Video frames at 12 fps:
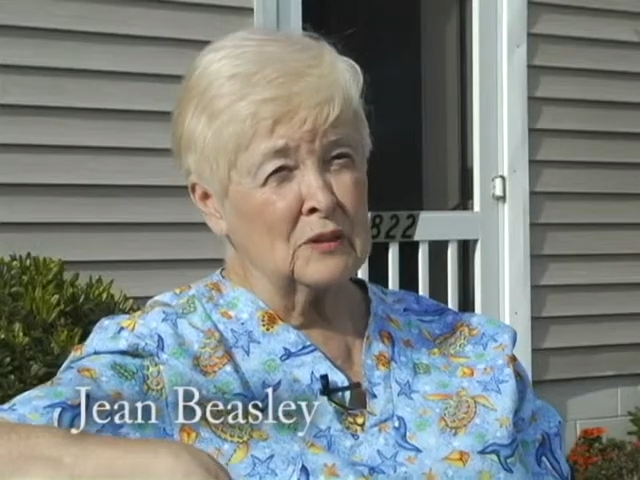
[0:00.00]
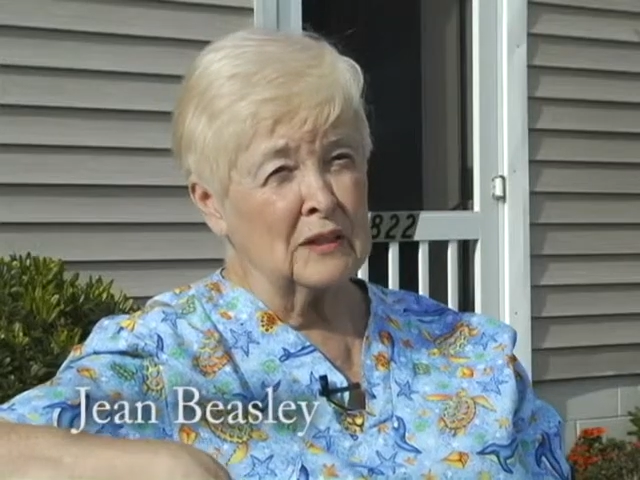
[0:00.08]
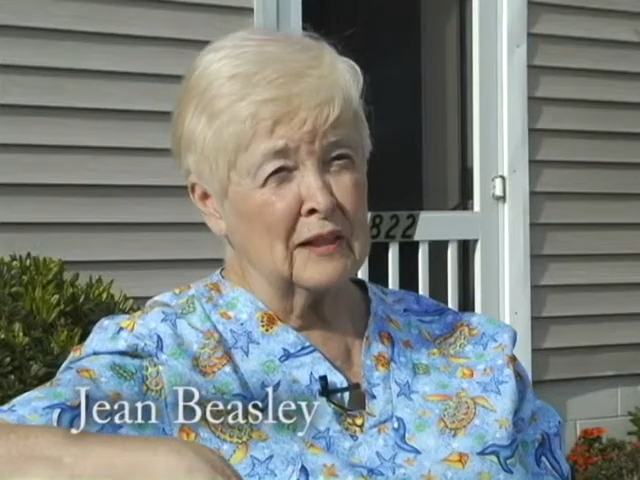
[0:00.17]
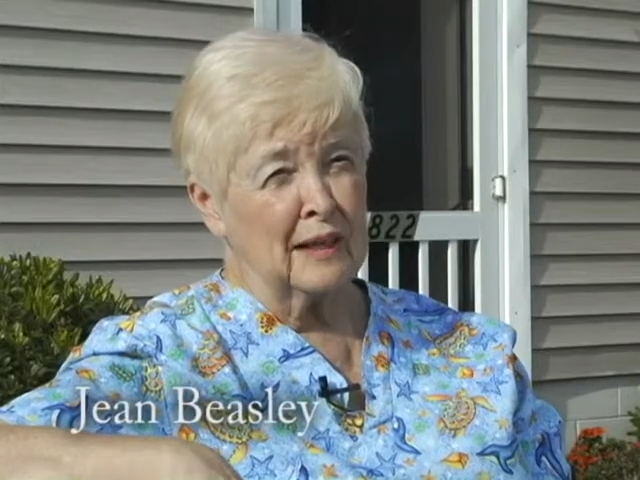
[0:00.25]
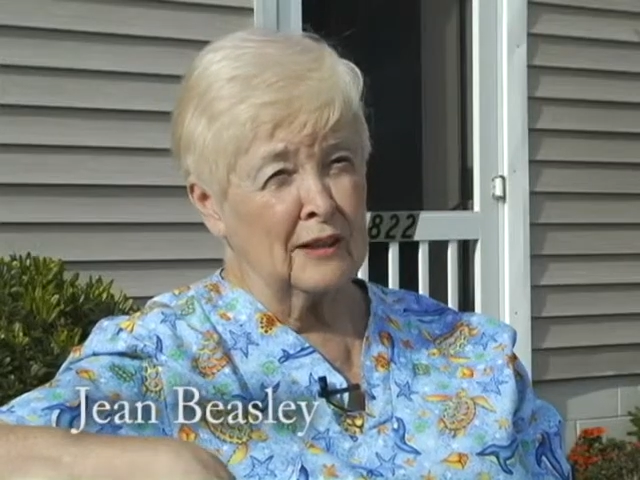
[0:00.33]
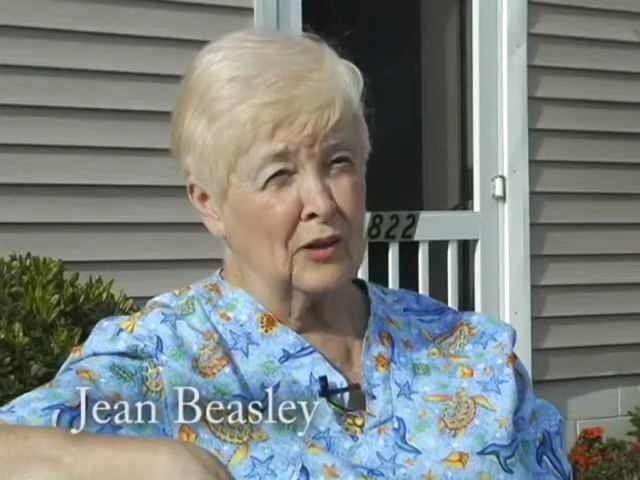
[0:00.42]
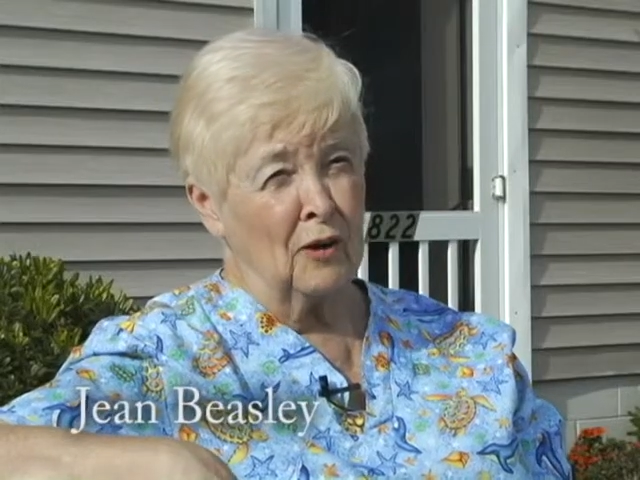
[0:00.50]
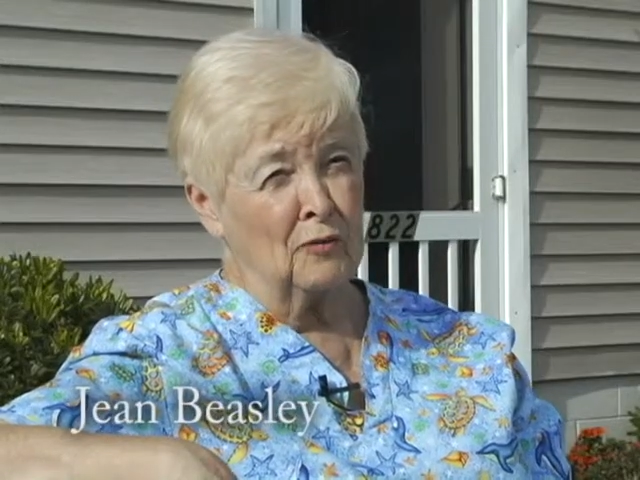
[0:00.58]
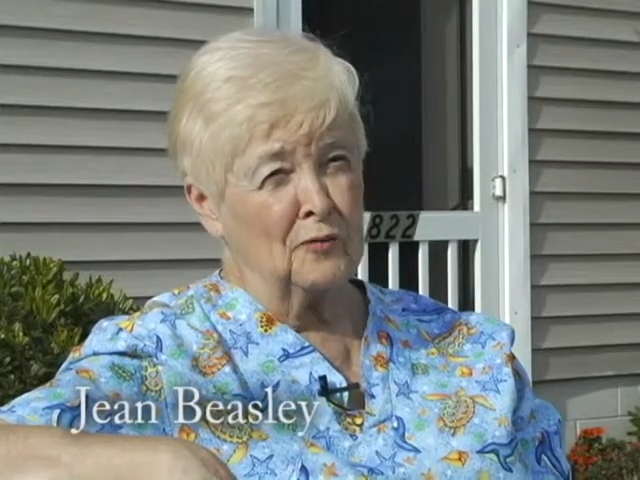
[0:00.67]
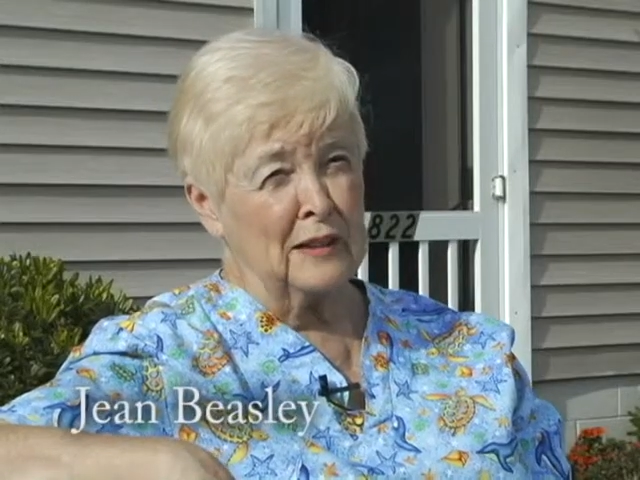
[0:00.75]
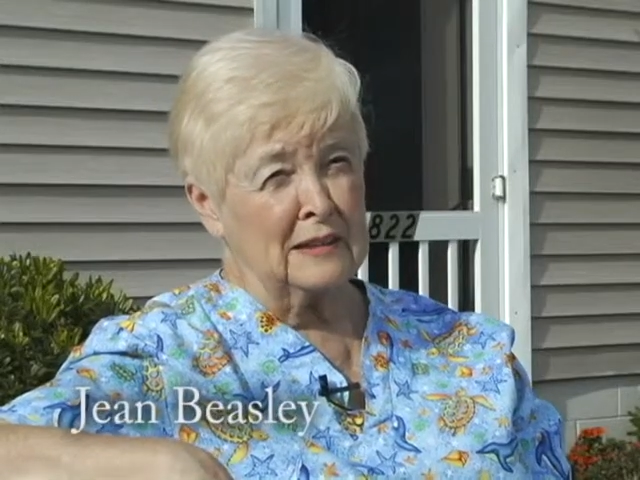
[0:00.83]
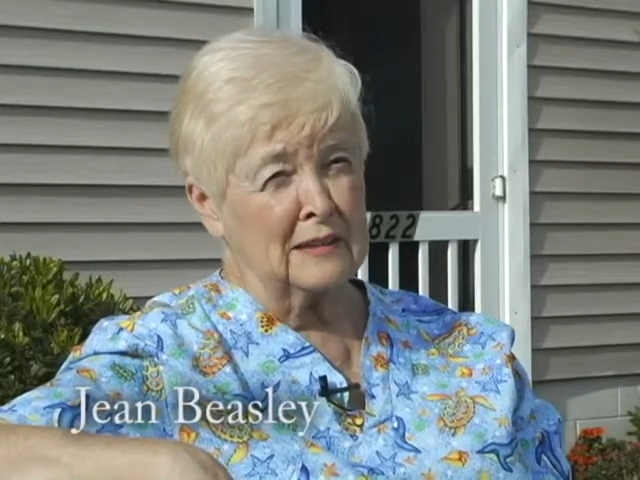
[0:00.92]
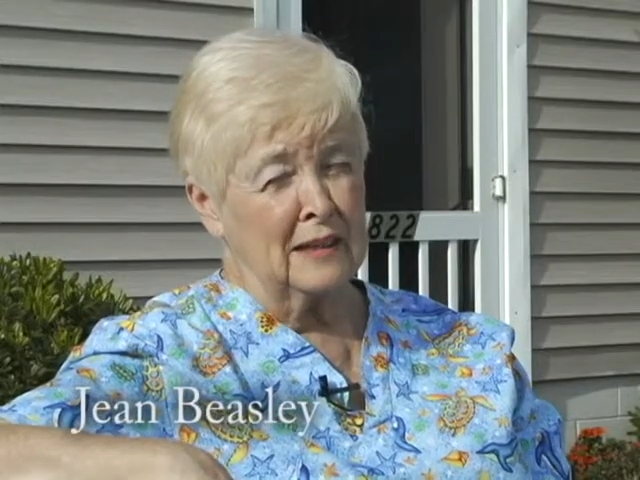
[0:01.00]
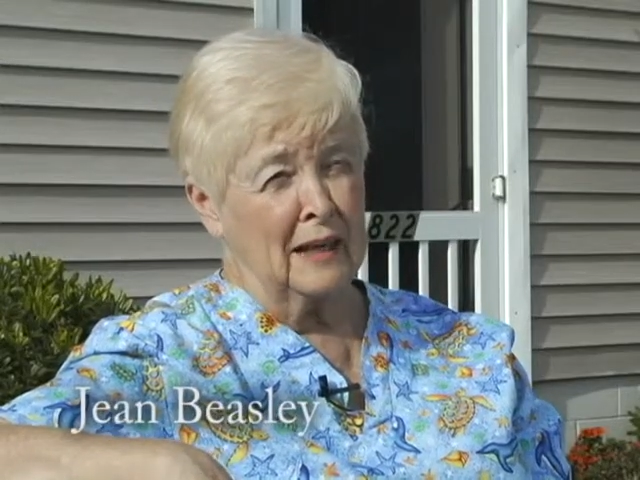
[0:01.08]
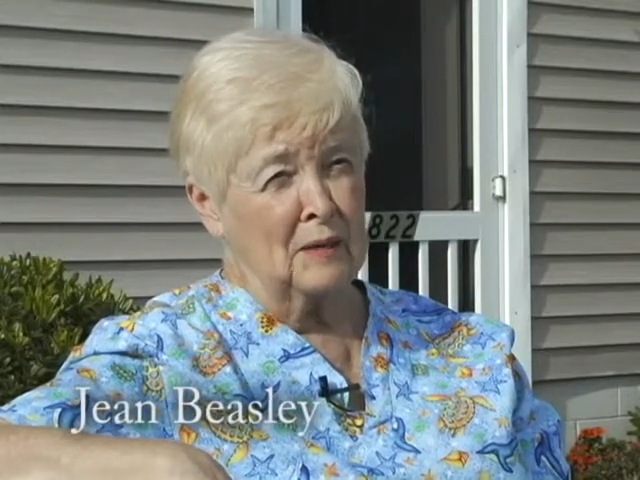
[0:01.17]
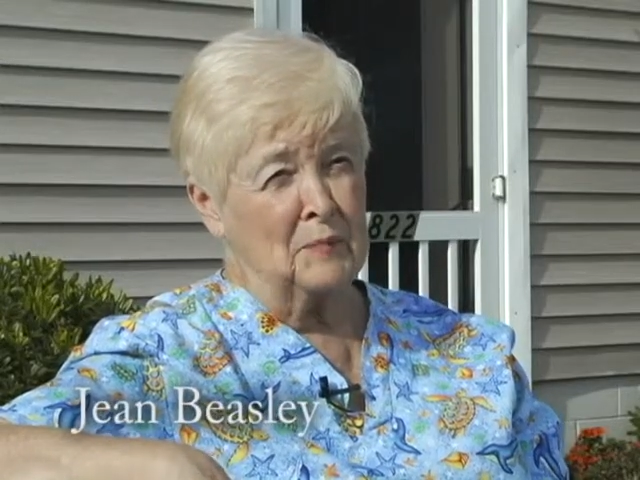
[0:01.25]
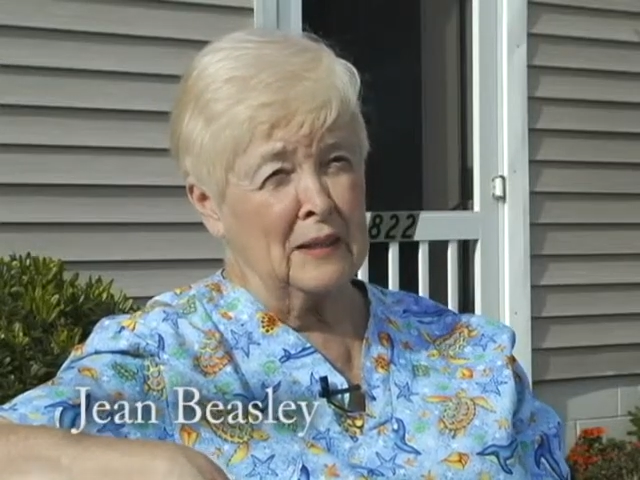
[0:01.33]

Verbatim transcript: they got it all fixed up,